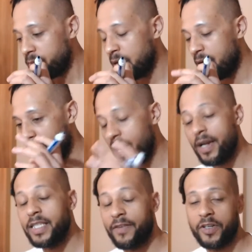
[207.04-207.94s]
a
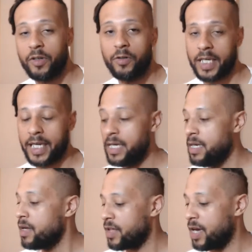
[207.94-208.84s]
learning difficulty
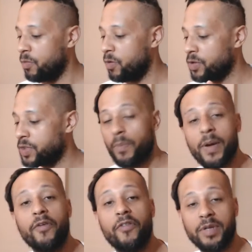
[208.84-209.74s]
that will stop
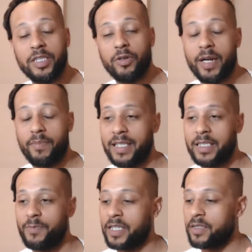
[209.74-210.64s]
people from enjoying
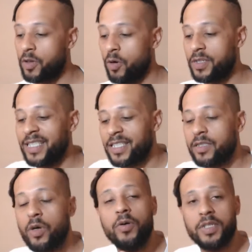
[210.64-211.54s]
maths because, of course, it
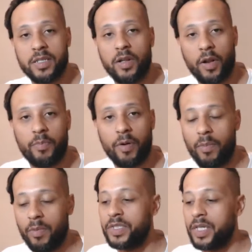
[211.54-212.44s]
just causes a lot of
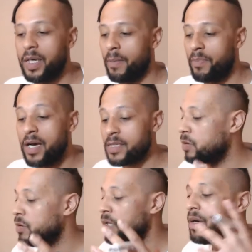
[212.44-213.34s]
problems,
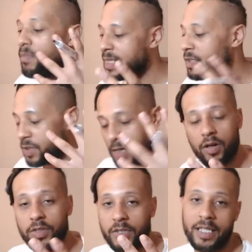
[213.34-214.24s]
personal, mental,
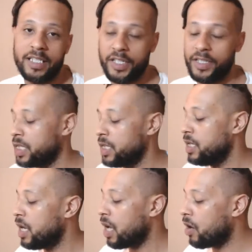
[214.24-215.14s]
psychological issues
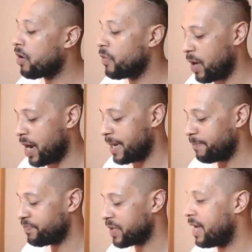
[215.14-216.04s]
along the way.
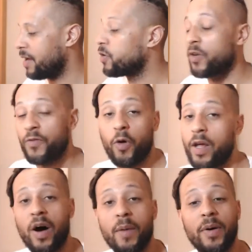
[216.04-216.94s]
And, of course,
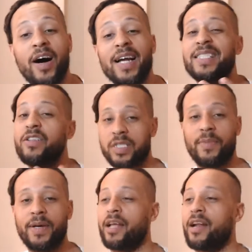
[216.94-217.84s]
falling far behind is not
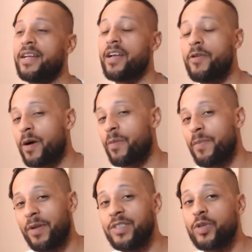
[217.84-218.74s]
something that I know young
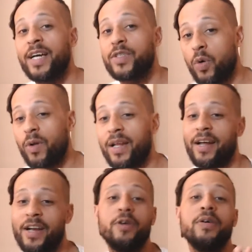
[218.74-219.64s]
people enjoy at all. And I
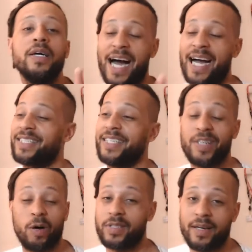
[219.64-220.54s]
know, actually,
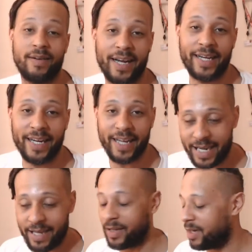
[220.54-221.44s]
adults don't like it
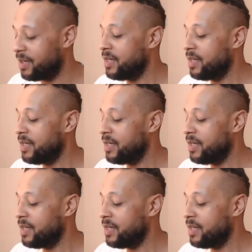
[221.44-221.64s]
either.